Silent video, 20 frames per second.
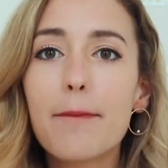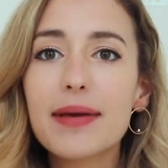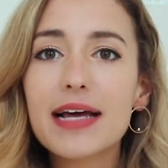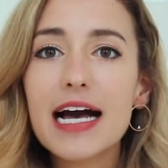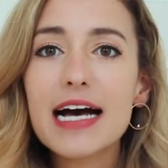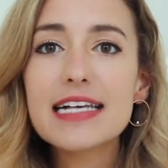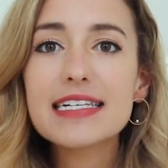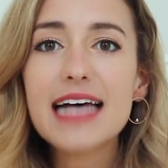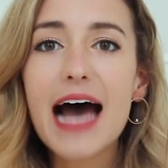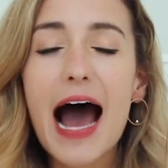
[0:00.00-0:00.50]

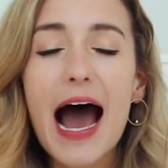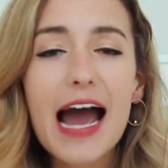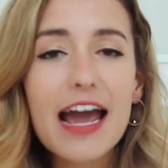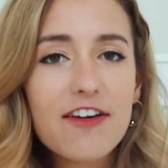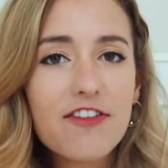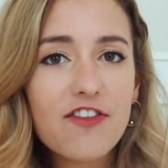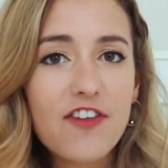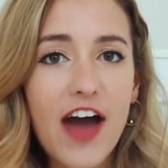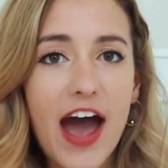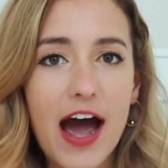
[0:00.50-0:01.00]
Because I
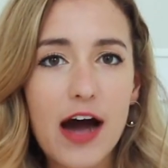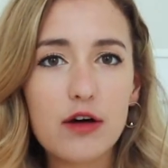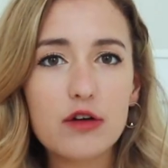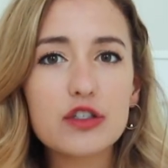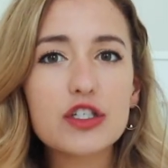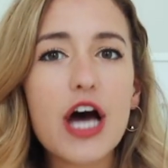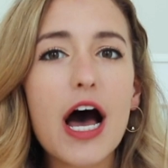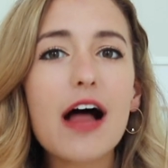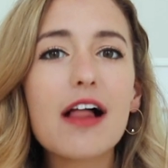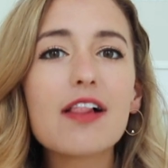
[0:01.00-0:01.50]

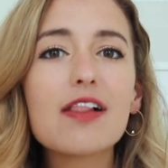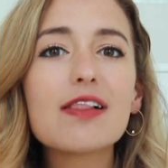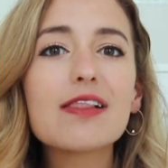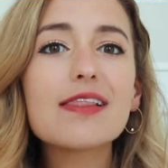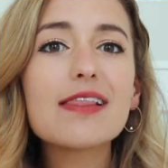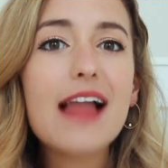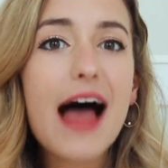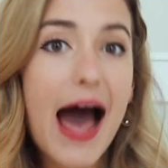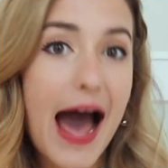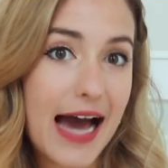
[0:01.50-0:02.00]
found a
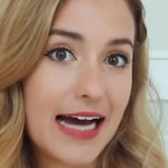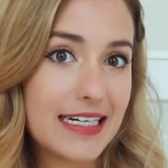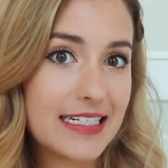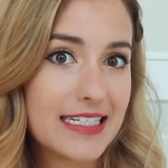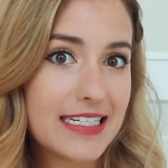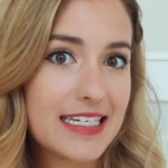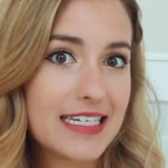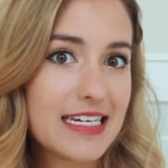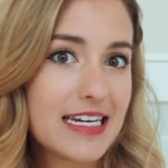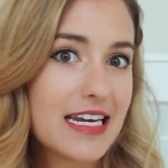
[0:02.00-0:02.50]
lot
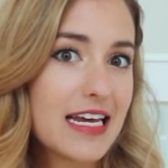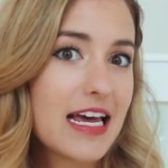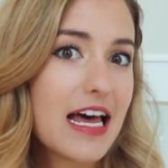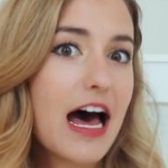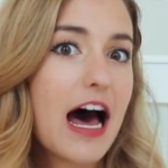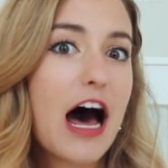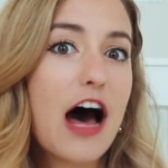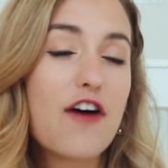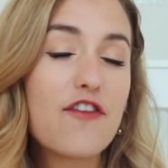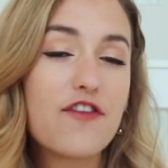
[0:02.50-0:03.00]

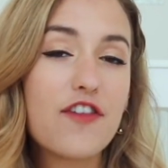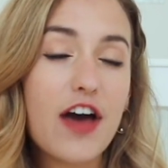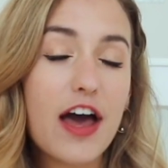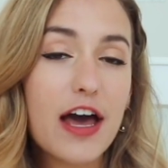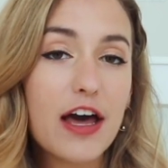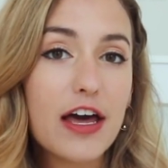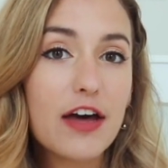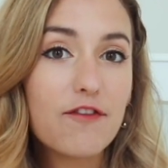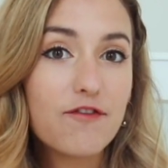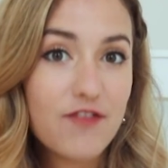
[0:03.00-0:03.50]
of
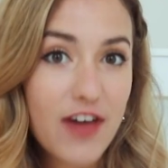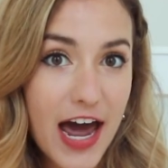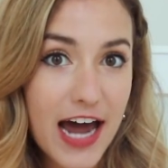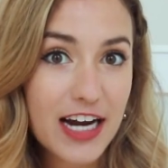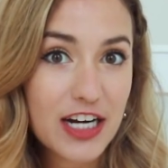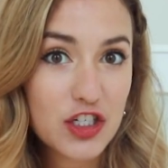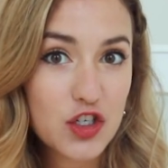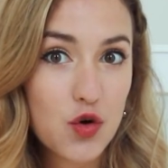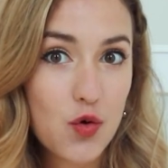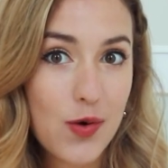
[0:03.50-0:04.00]

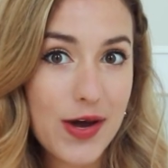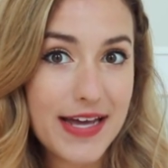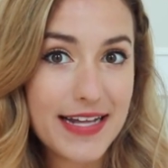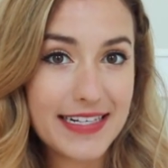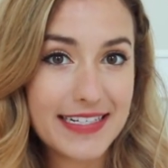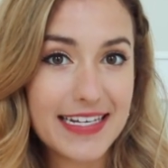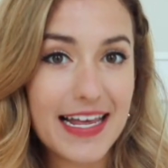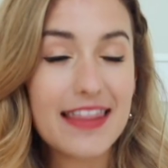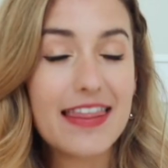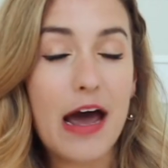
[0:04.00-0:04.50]

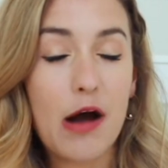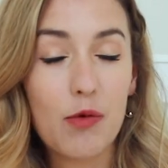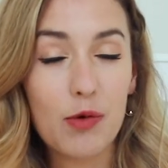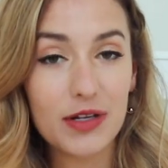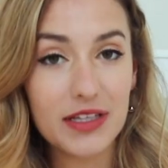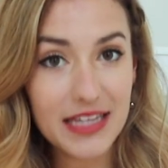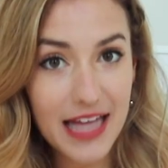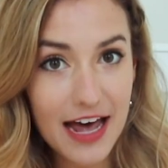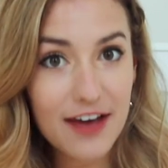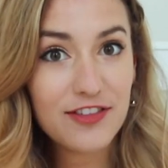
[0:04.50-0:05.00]
factoids that
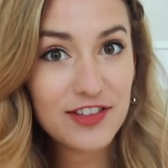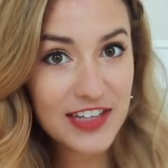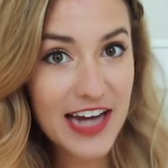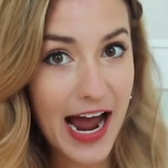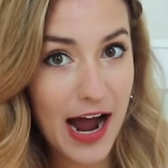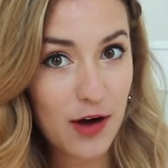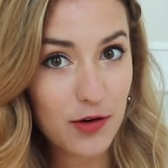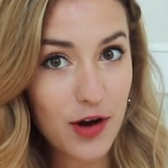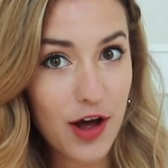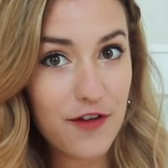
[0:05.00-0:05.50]
were left
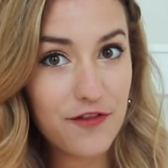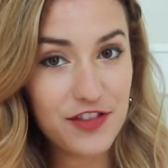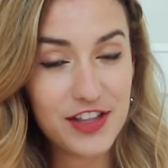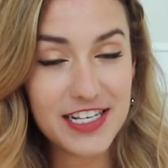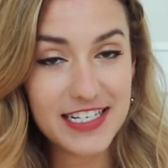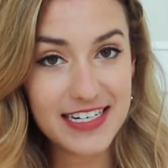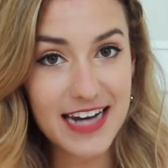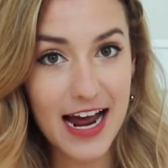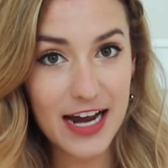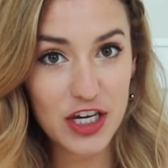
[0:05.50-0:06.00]
out of
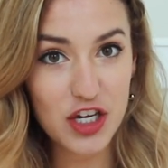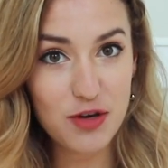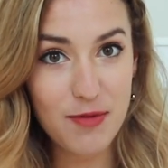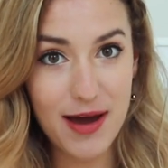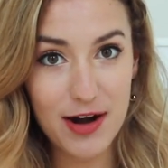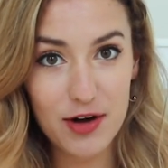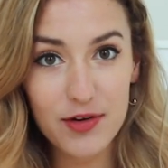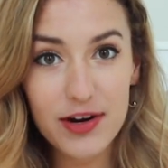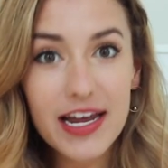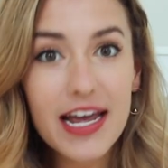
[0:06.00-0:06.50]
this
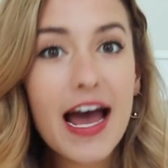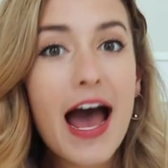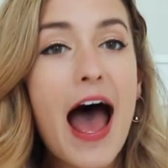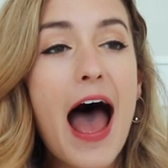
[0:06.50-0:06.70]
documentary